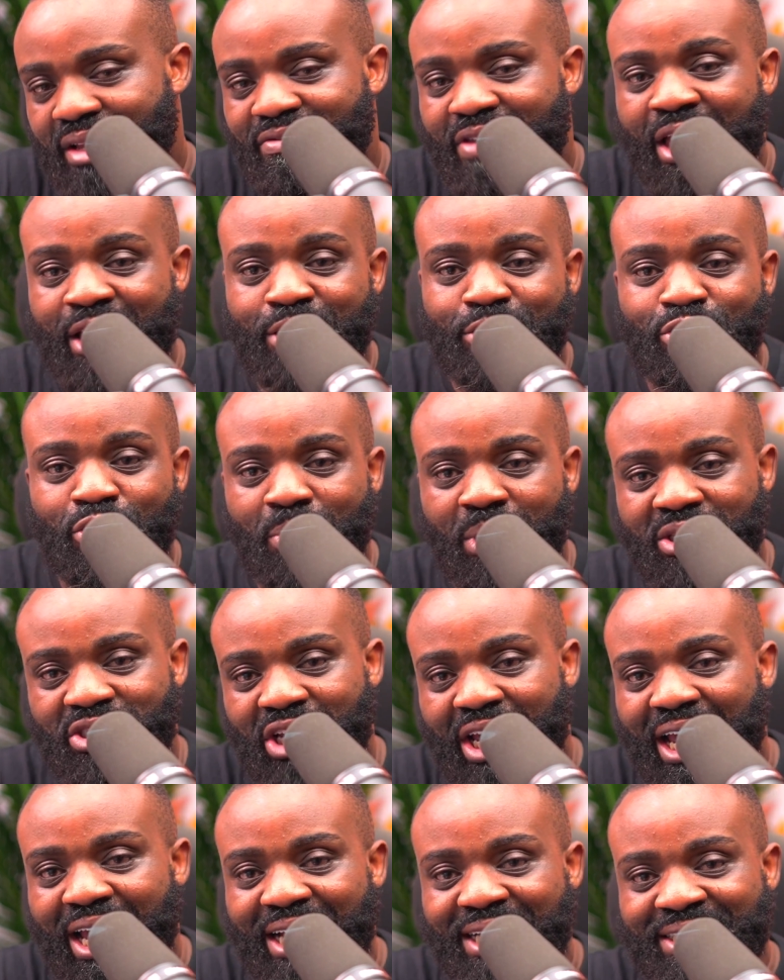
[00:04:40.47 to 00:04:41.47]
Thank you so much,
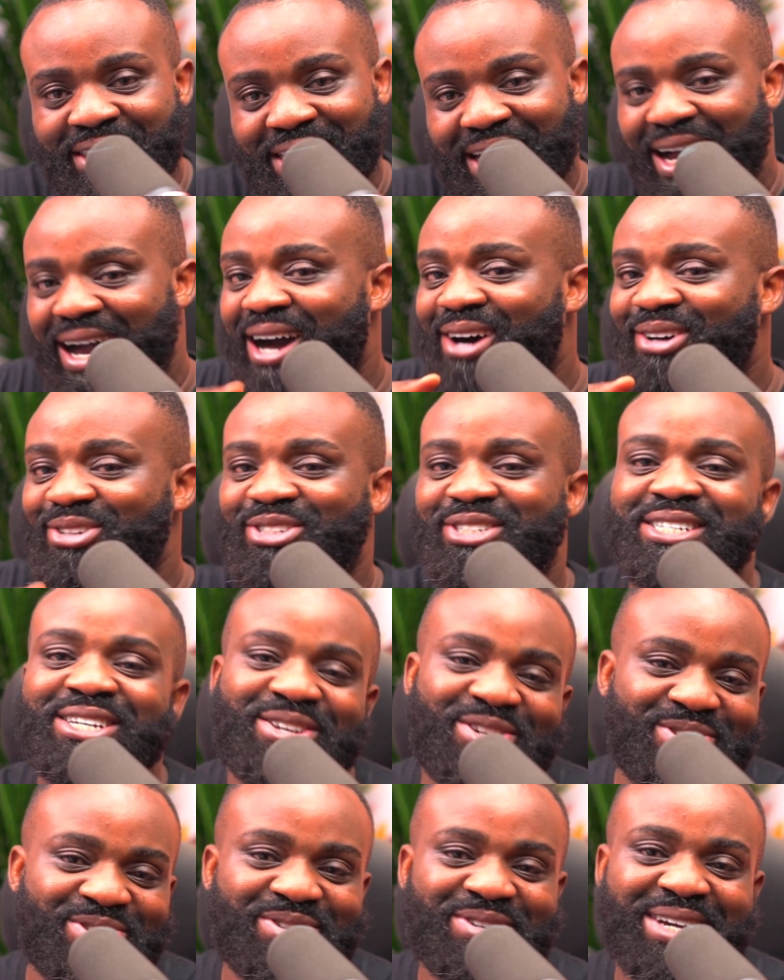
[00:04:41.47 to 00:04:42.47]
and I'll see
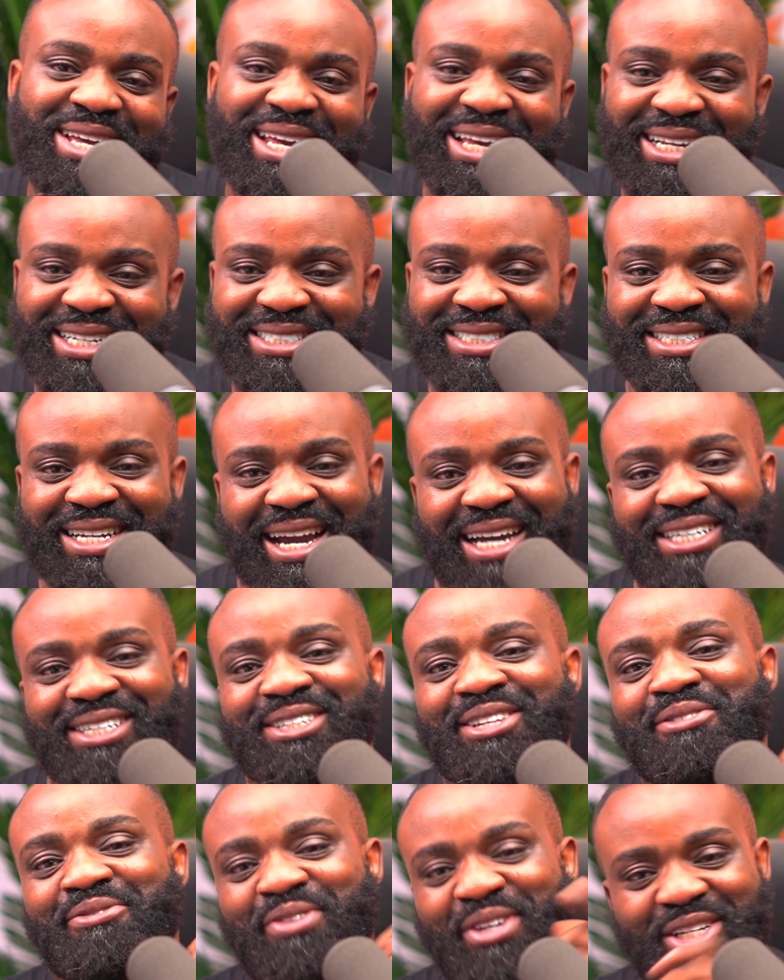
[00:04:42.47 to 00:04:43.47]
you in
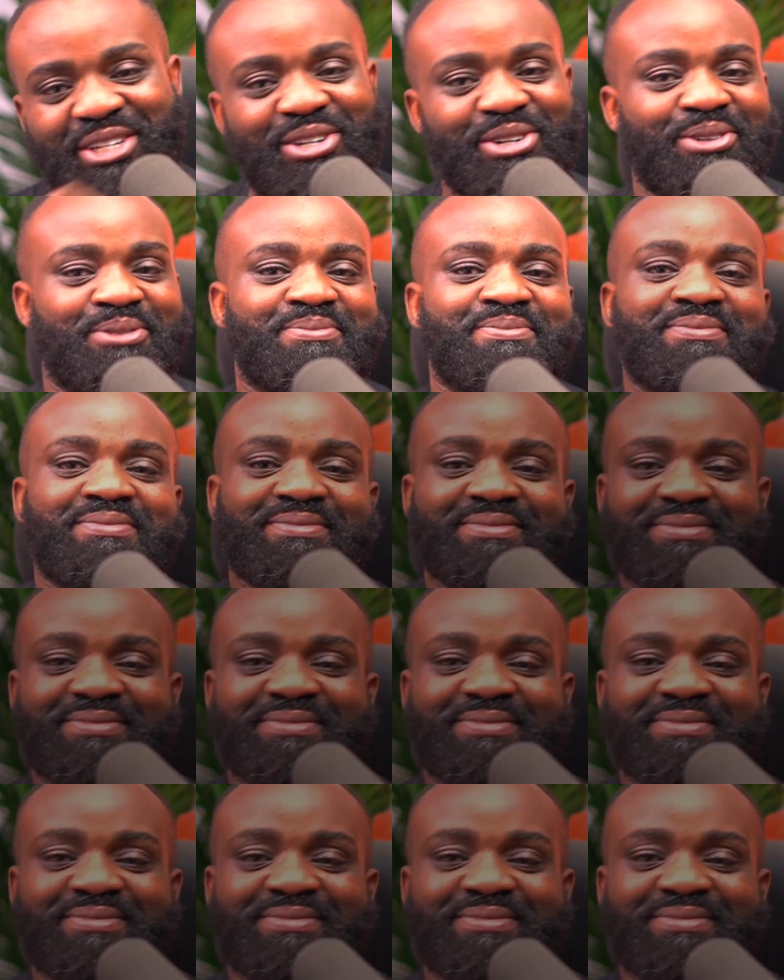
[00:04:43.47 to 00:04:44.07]
another video.